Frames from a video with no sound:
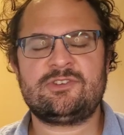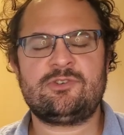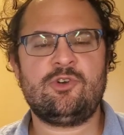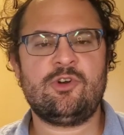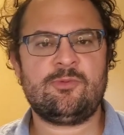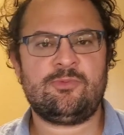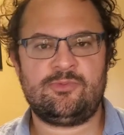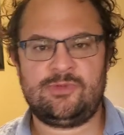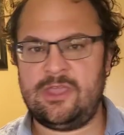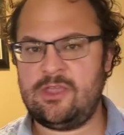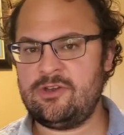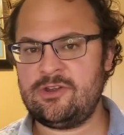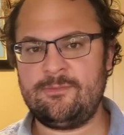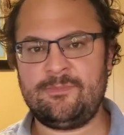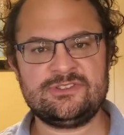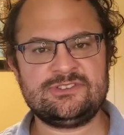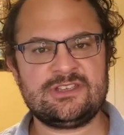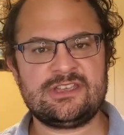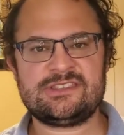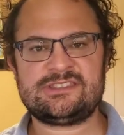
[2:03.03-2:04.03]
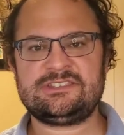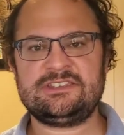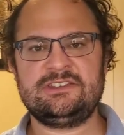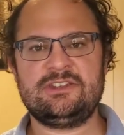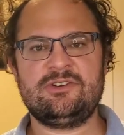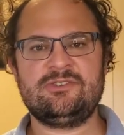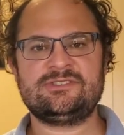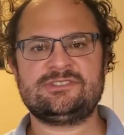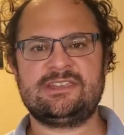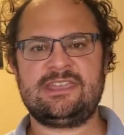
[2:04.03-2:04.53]
Corp. They own a bunch of
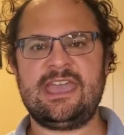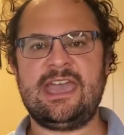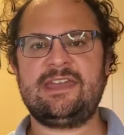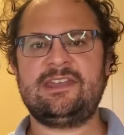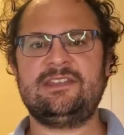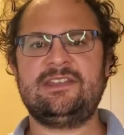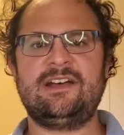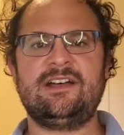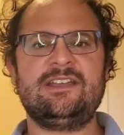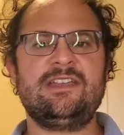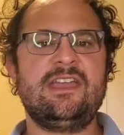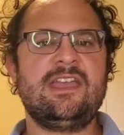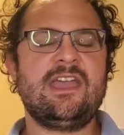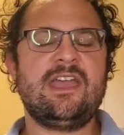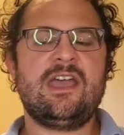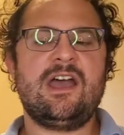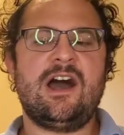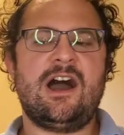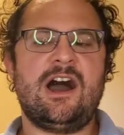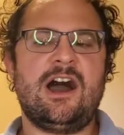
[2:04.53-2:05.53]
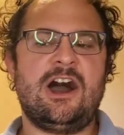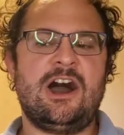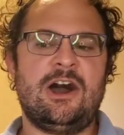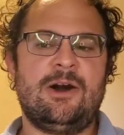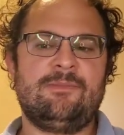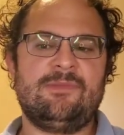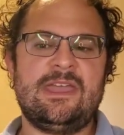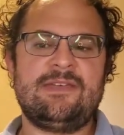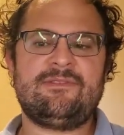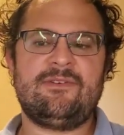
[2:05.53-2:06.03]
casinos in Canada.
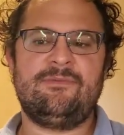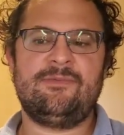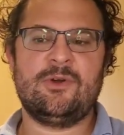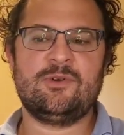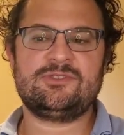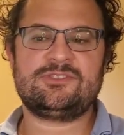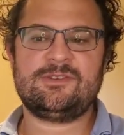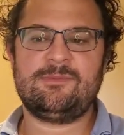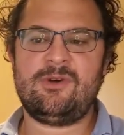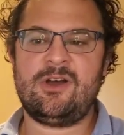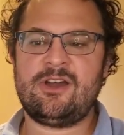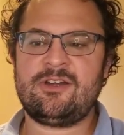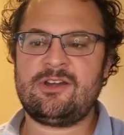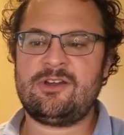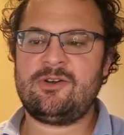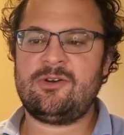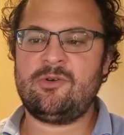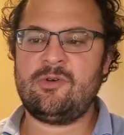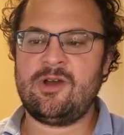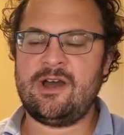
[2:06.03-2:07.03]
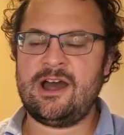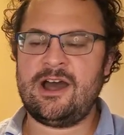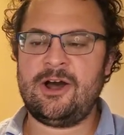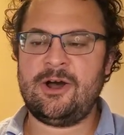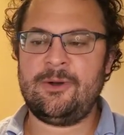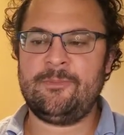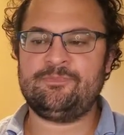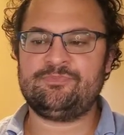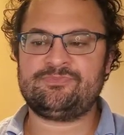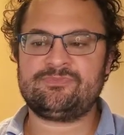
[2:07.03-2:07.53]
They have a vote
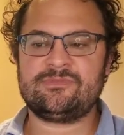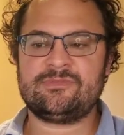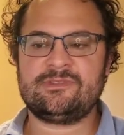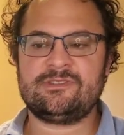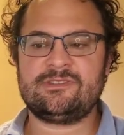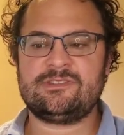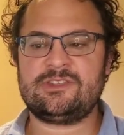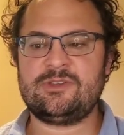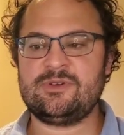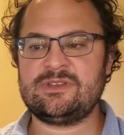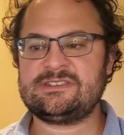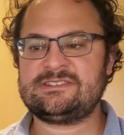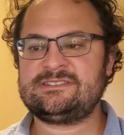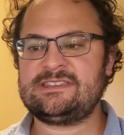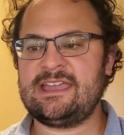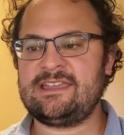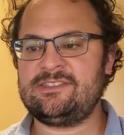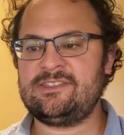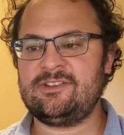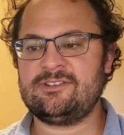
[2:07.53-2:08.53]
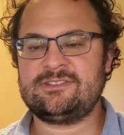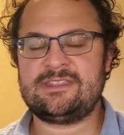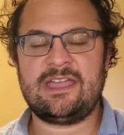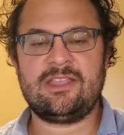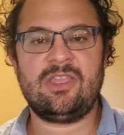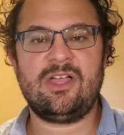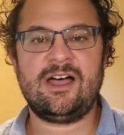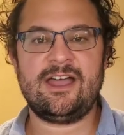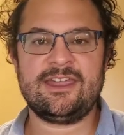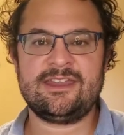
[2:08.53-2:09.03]
tomorrow to extend their
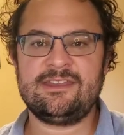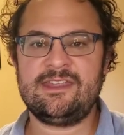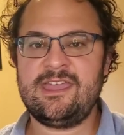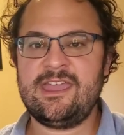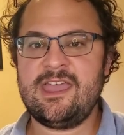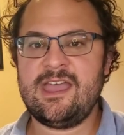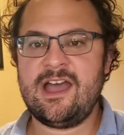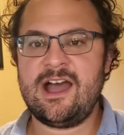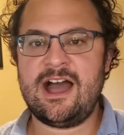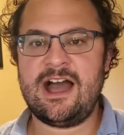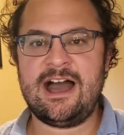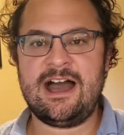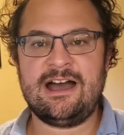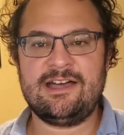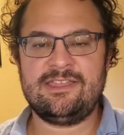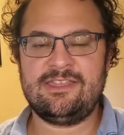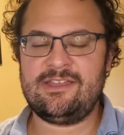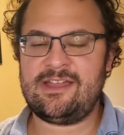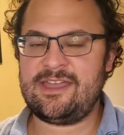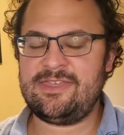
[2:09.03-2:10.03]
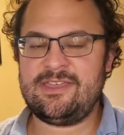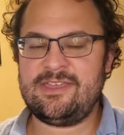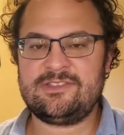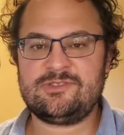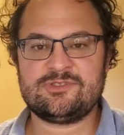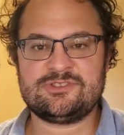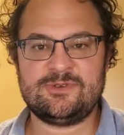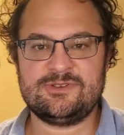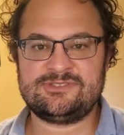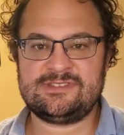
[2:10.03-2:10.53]
deadline. I think they
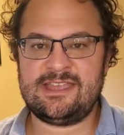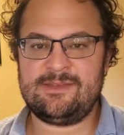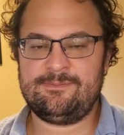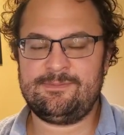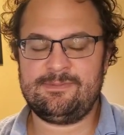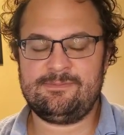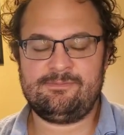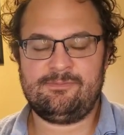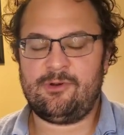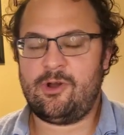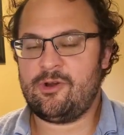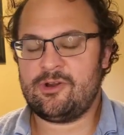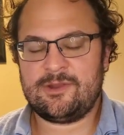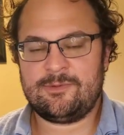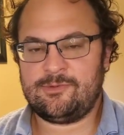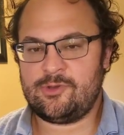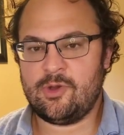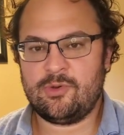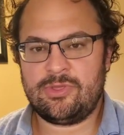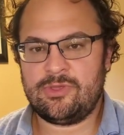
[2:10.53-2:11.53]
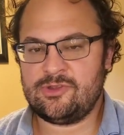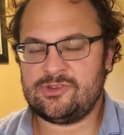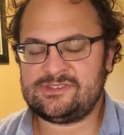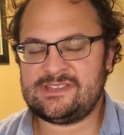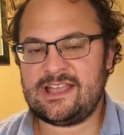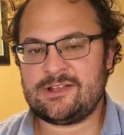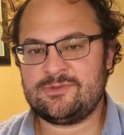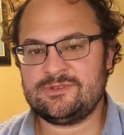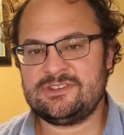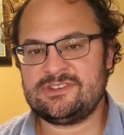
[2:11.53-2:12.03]
were supposed to already go through this
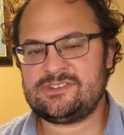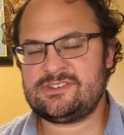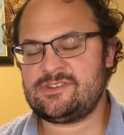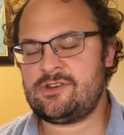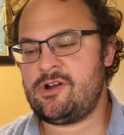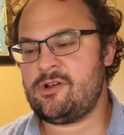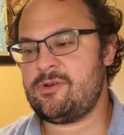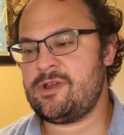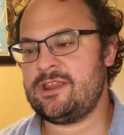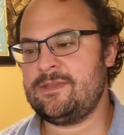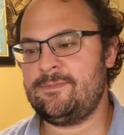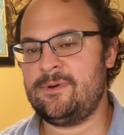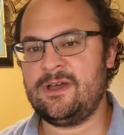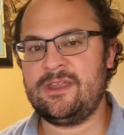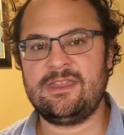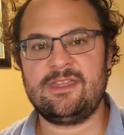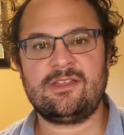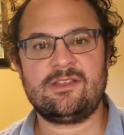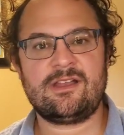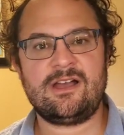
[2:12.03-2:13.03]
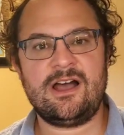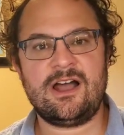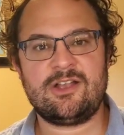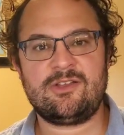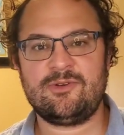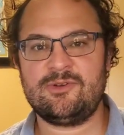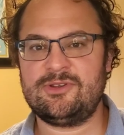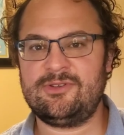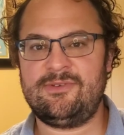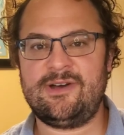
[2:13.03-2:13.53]
acquisition already, but
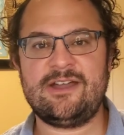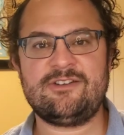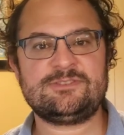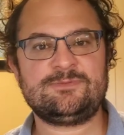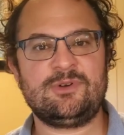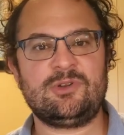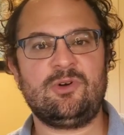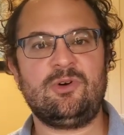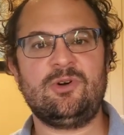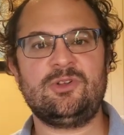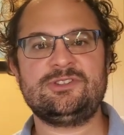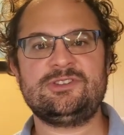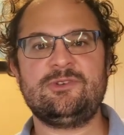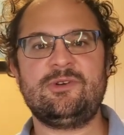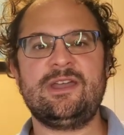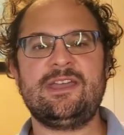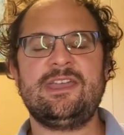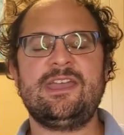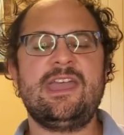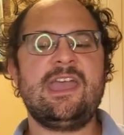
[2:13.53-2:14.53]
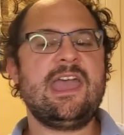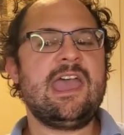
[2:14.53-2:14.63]
coronavirus put a hold to it.